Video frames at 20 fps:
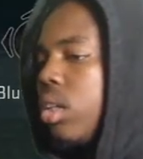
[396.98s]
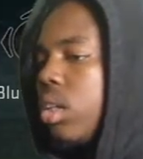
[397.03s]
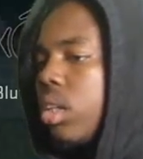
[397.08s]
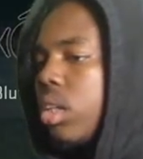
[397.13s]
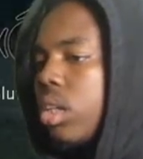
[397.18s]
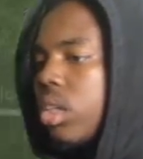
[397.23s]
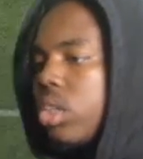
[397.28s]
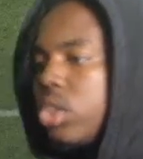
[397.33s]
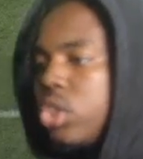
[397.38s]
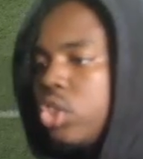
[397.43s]

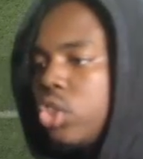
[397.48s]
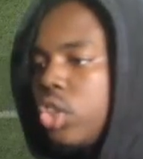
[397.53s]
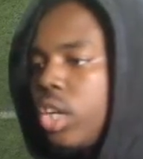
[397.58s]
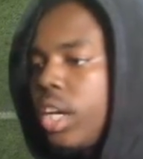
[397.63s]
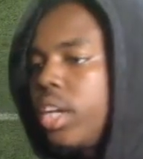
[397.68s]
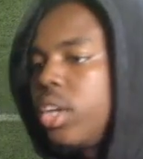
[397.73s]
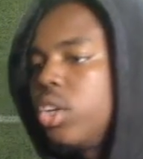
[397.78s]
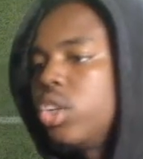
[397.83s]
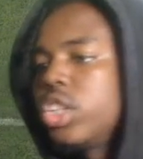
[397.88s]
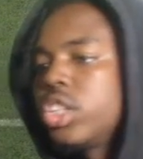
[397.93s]
because the
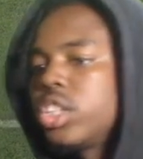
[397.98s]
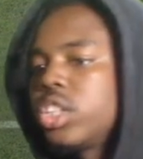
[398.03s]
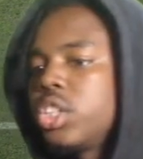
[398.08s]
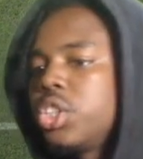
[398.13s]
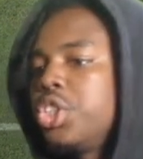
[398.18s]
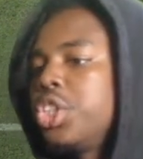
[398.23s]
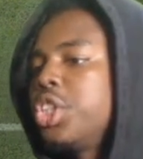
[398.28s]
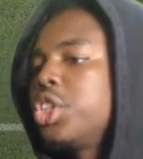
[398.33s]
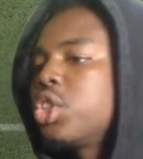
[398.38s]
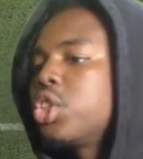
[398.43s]
drag
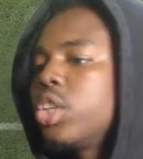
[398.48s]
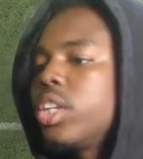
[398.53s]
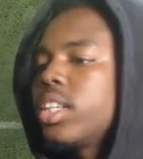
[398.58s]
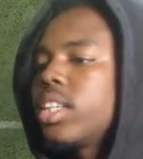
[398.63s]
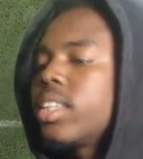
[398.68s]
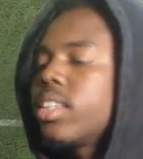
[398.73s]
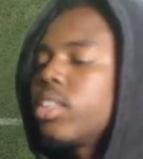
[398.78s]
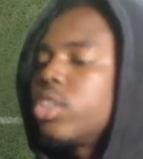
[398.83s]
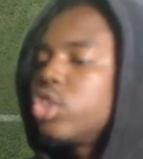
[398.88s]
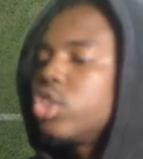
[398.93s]

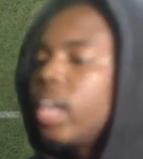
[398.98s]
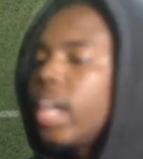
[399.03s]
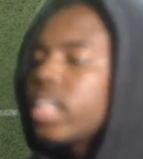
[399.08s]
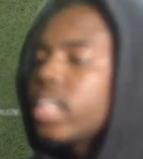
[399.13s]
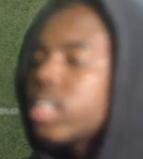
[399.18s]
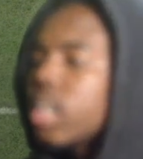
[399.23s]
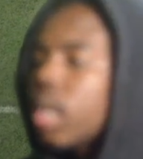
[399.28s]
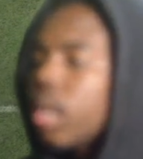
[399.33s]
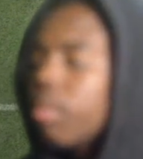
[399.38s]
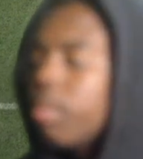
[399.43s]
the drag
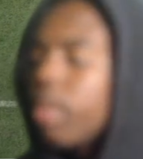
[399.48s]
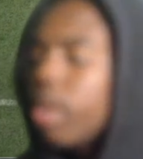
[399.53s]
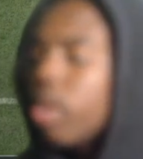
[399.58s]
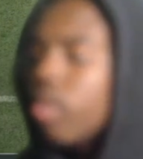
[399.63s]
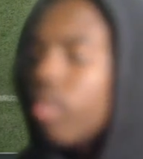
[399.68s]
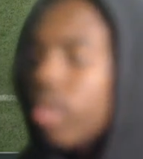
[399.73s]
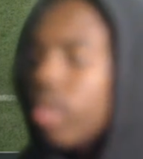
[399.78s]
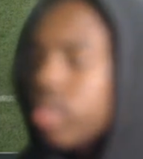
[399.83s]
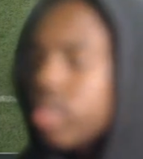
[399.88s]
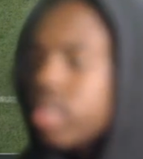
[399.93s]
is kind of better
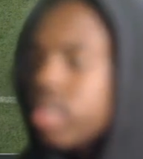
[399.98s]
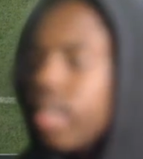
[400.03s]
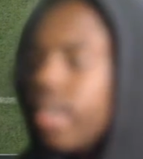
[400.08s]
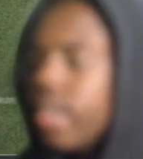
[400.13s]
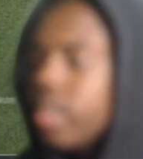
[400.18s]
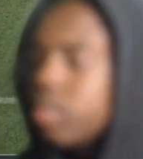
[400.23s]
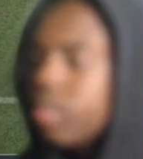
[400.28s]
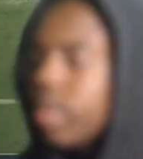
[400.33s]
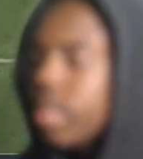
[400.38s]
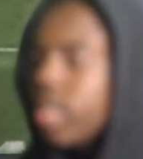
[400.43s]
route. The
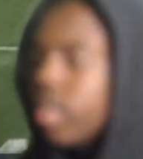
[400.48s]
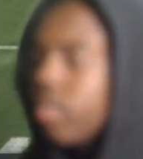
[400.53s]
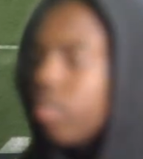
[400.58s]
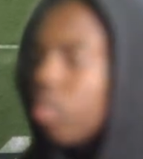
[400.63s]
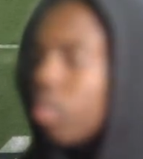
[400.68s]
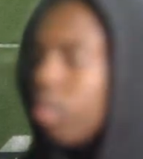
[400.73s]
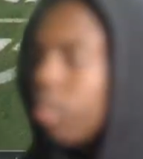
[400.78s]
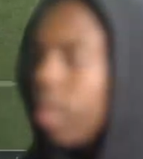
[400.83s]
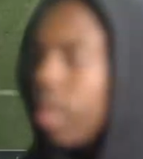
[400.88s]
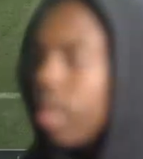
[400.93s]
slant is mainly
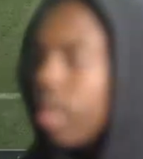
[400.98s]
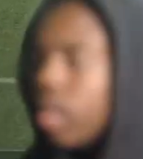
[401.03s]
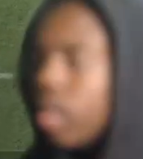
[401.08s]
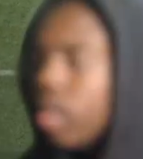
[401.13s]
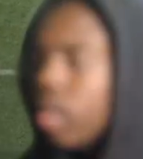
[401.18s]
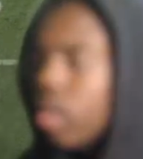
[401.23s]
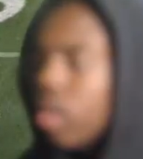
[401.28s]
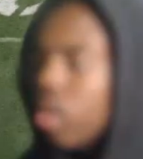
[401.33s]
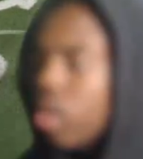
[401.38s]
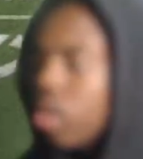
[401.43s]
for man.
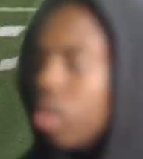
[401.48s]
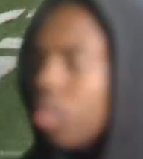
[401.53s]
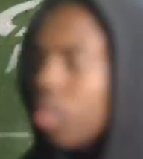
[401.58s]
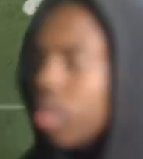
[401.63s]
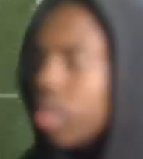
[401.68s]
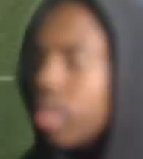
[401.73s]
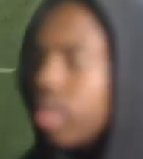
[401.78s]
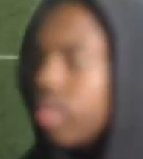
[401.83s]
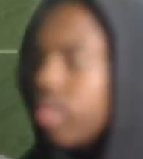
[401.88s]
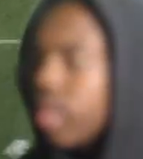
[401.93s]
You
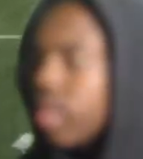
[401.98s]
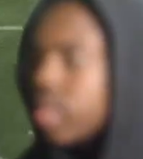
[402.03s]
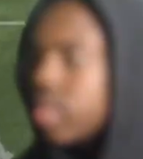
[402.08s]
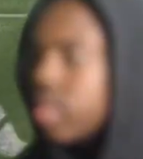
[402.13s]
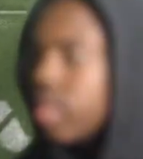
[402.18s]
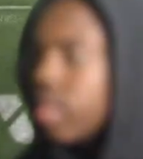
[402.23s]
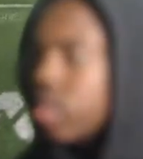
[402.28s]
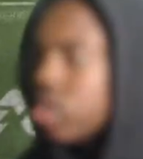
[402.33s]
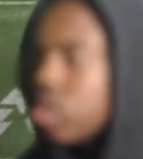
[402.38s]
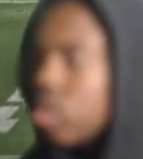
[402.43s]
want to leave that
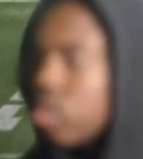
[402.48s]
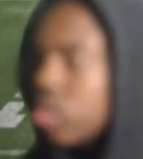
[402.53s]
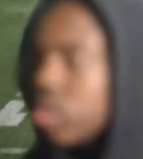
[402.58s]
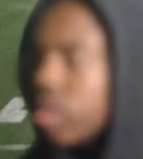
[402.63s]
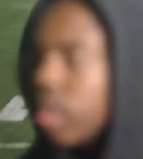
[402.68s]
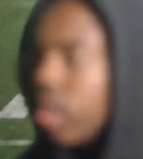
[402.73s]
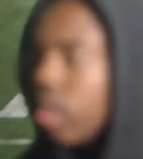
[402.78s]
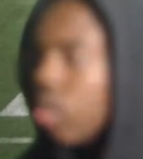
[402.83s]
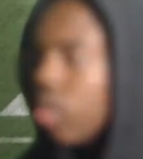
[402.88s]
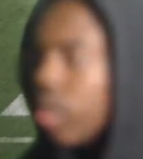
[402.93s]
slant. So it's
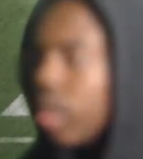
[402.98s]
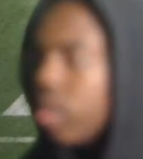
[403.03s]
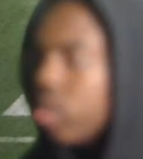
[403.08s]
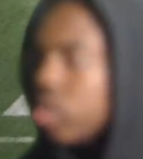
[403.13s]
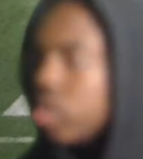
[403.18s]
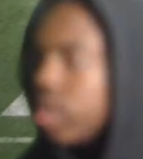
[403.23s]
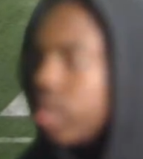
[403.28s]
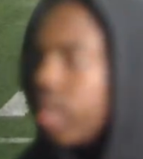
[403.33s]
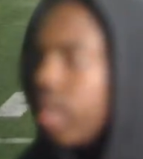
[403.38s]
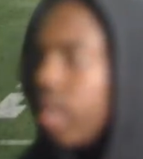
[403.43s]
like, okay, you
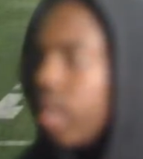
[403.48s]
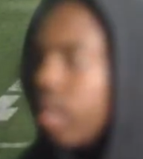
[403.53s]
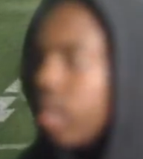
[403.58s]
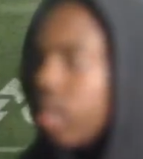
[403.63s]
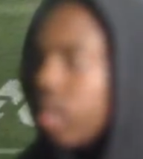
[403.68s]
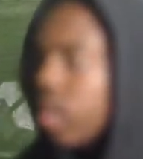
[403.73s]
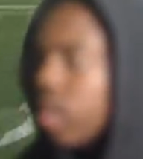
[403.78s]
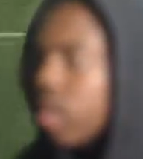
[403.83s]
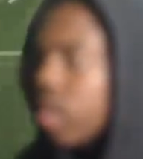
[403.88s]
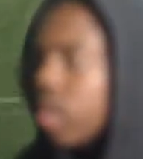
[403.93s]
see that?
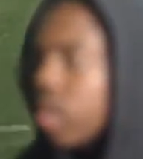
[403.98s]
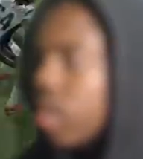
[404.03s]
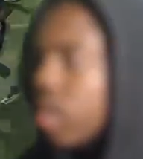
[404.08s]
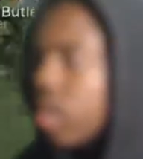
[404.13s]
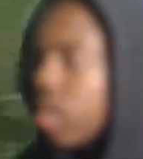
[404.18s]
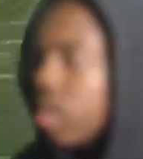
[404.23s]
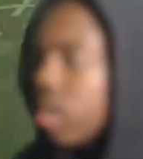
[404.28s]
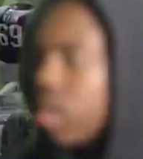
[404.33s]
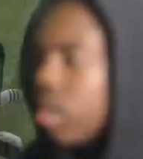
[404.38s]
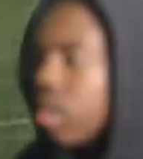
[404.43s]

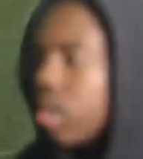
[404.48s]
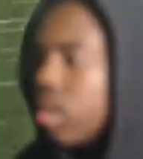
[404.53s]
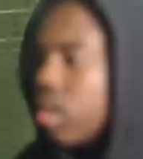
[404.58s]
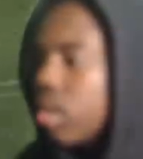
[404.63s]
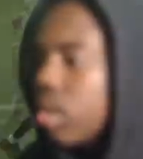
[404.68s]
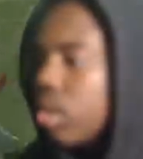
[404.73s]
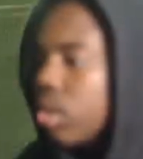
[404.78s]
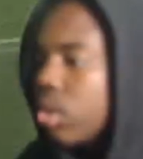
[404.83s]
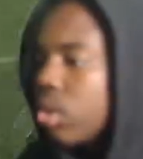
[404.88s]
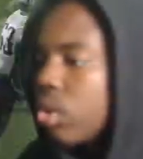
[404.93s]

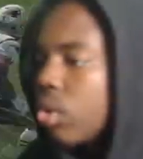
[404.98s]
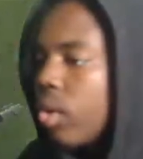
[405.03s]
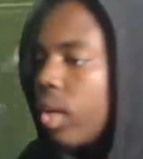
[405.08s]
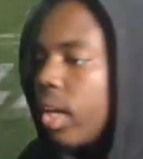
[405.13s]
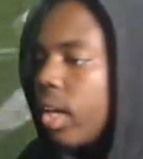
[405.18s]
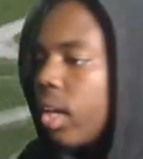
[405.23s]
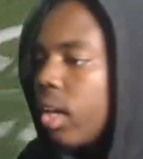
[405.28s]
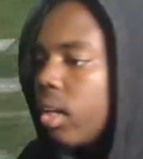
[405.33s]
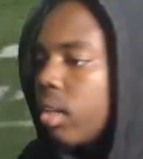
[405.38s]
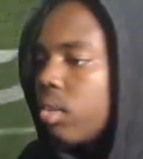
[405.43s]
Throw
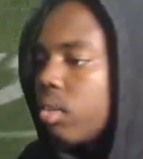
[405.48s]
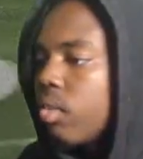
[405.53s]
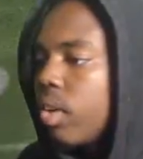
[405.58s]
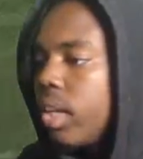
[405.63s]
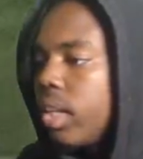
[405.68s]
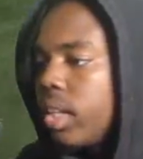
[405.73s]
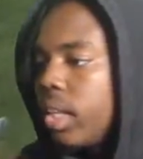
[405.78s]
that right